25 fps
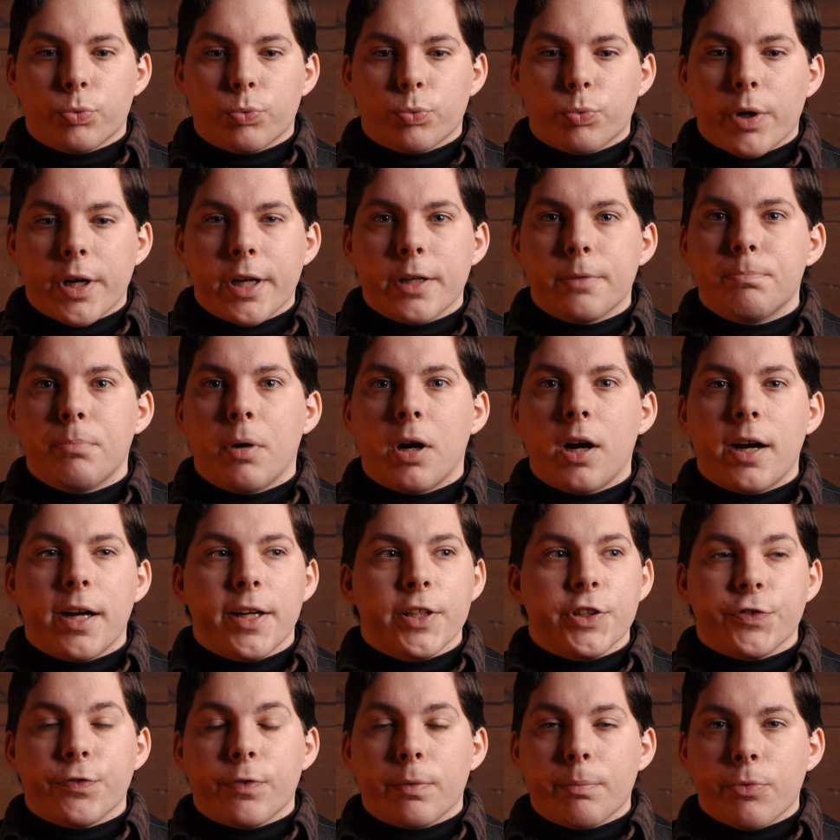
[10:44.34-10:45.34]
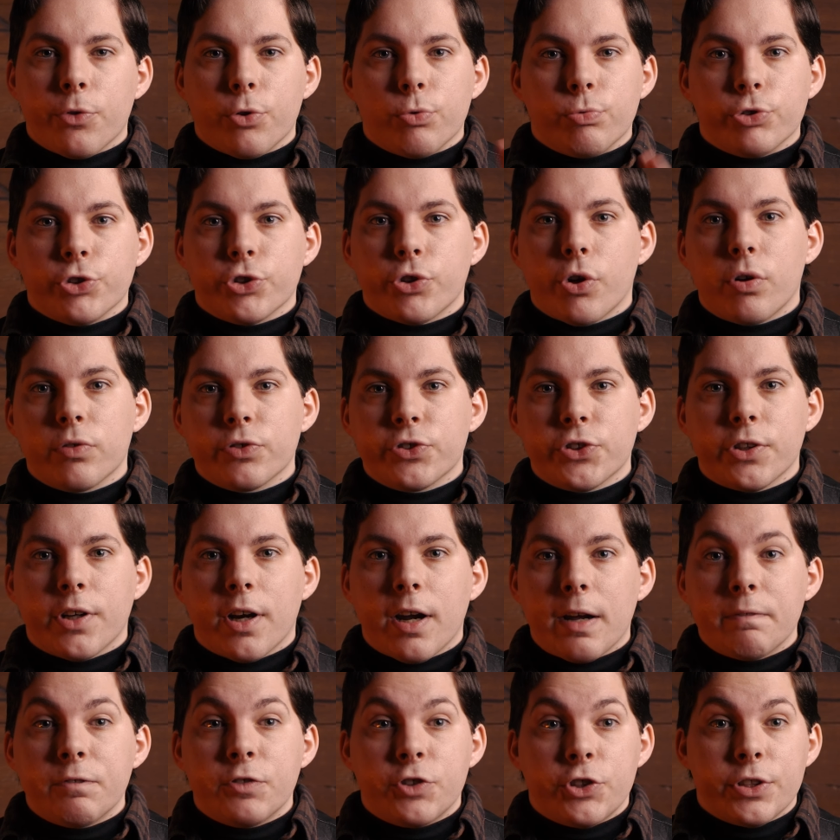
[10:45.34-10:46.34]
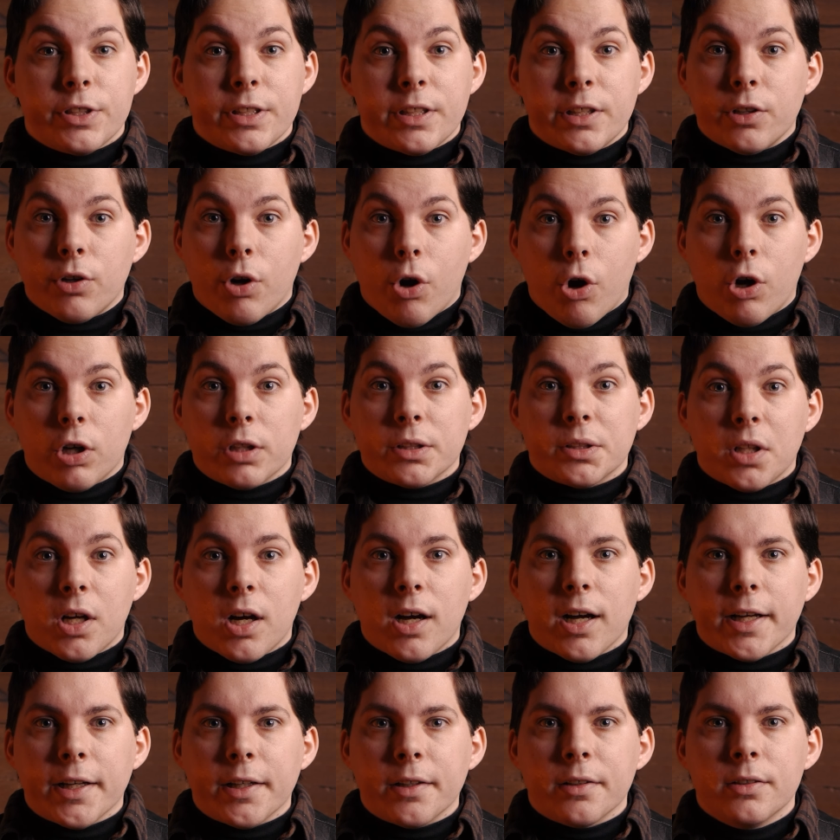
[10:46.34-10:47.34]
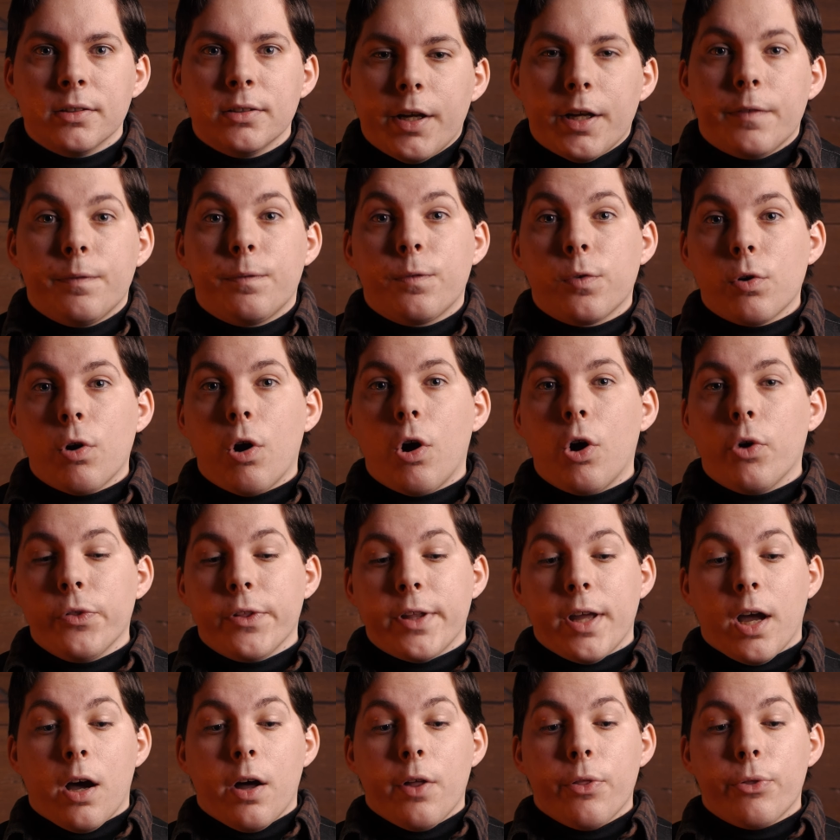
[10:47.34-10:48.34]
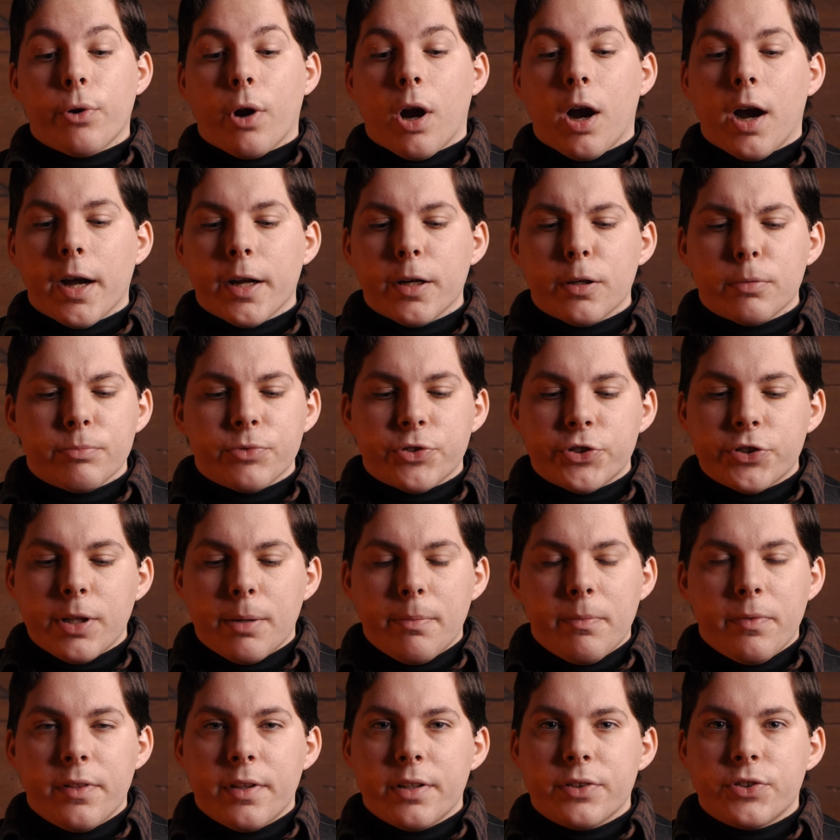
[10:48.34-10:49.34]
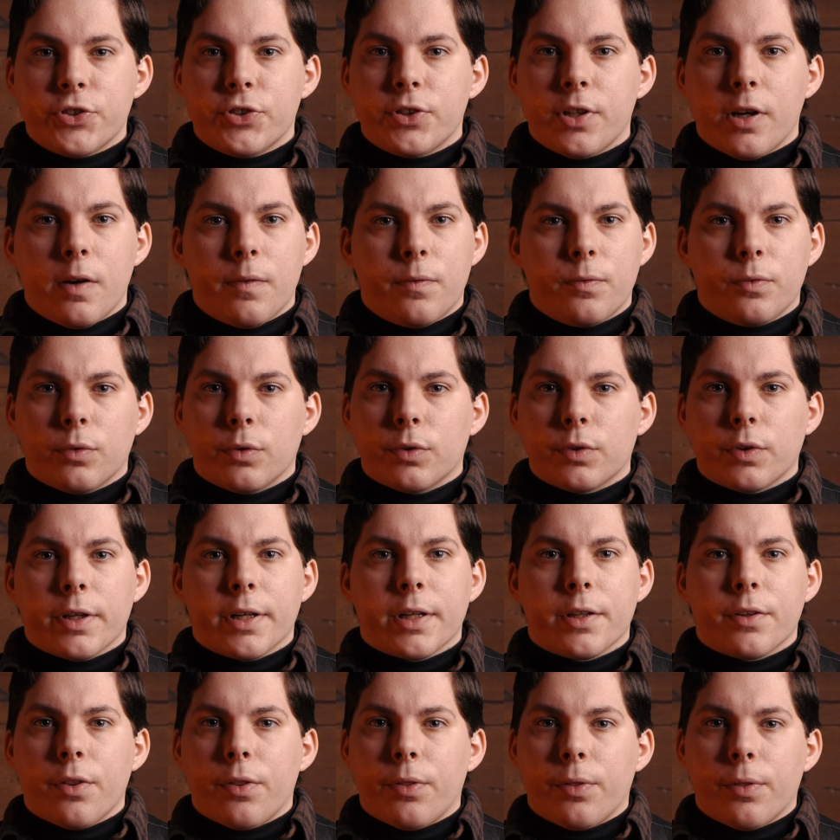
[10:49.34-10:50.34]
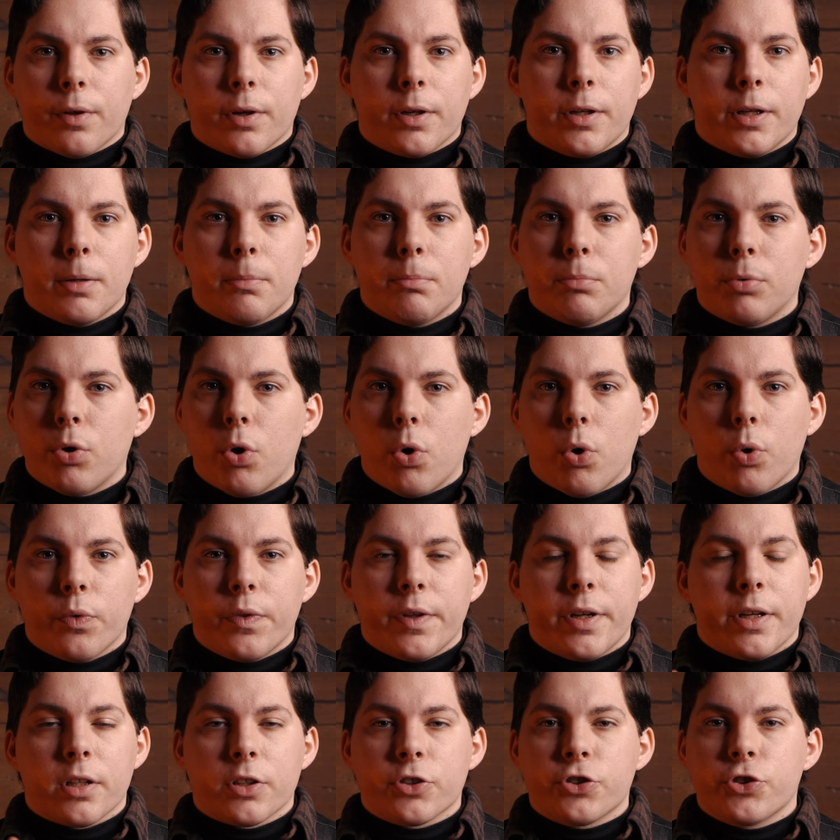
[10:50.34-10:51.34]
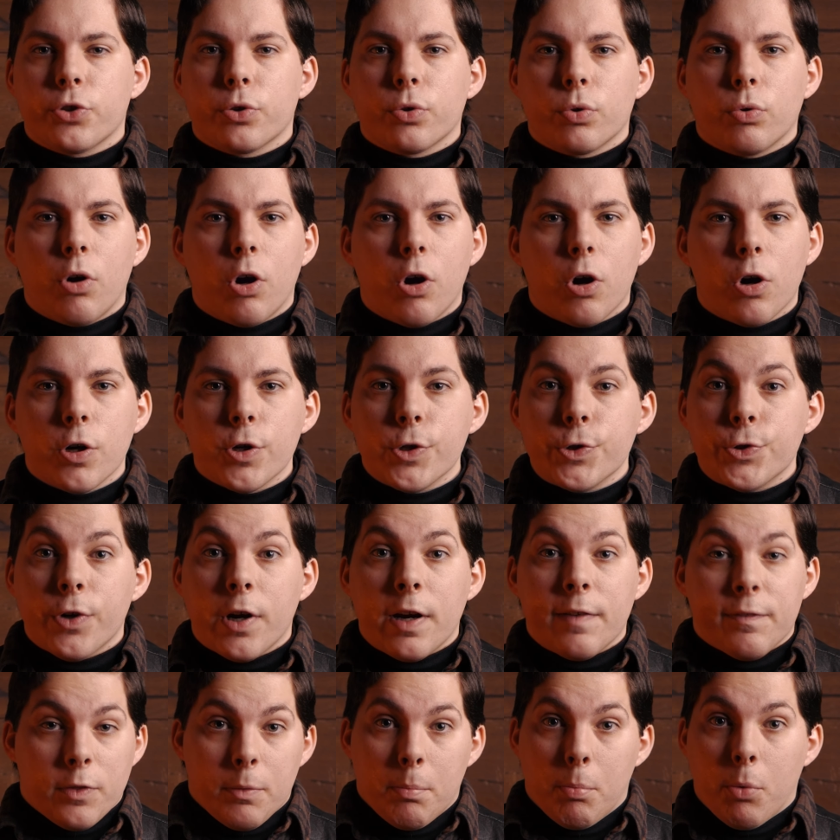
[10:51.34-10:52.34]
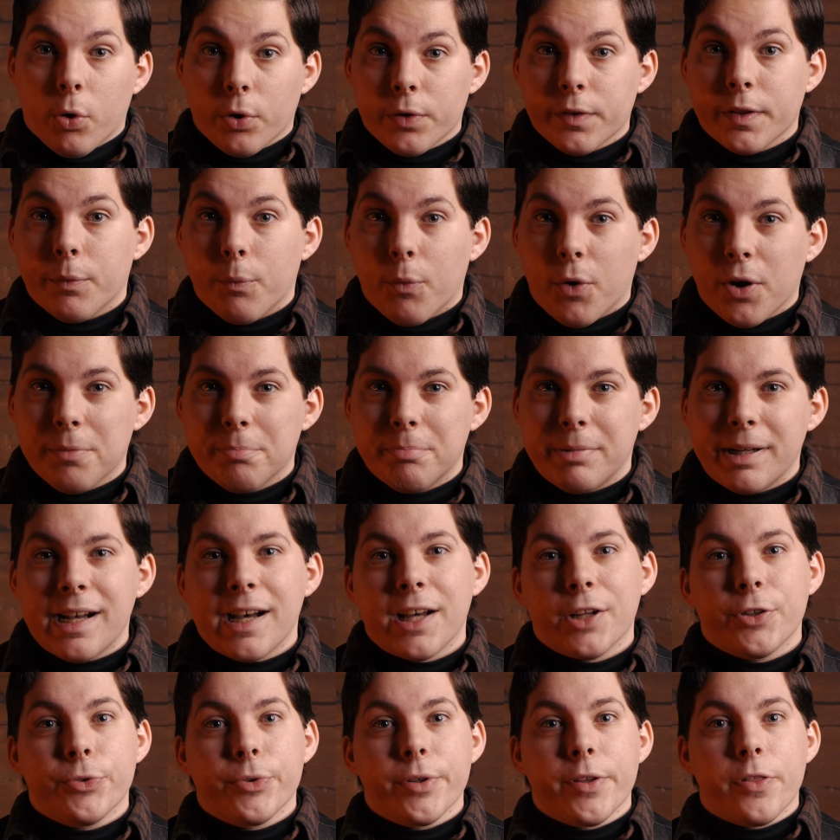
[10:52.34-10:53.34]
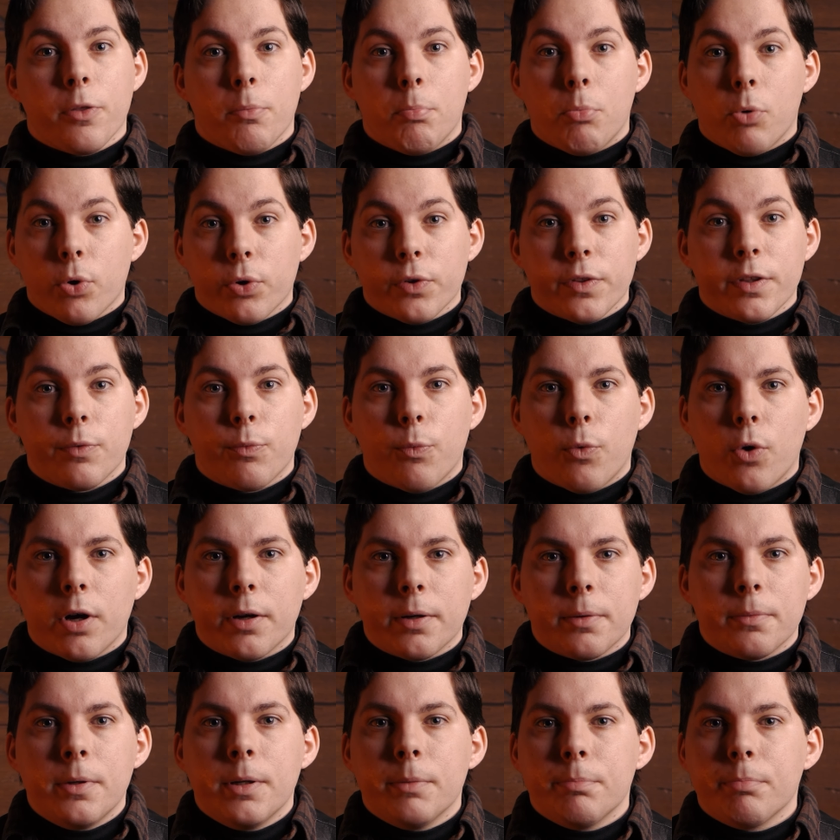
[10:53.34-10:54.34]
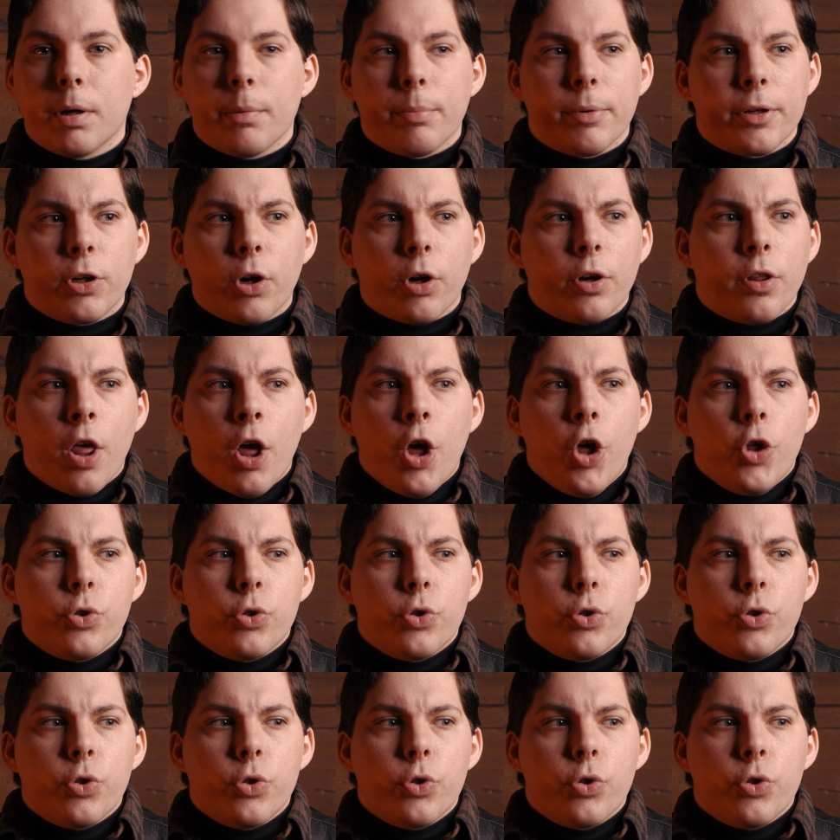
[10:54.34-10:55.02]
great buys from the results that I've seen online. And for all the other items, some of the stuff like the gimbal, the external hard drive, the more than one battery, the more than one memory card,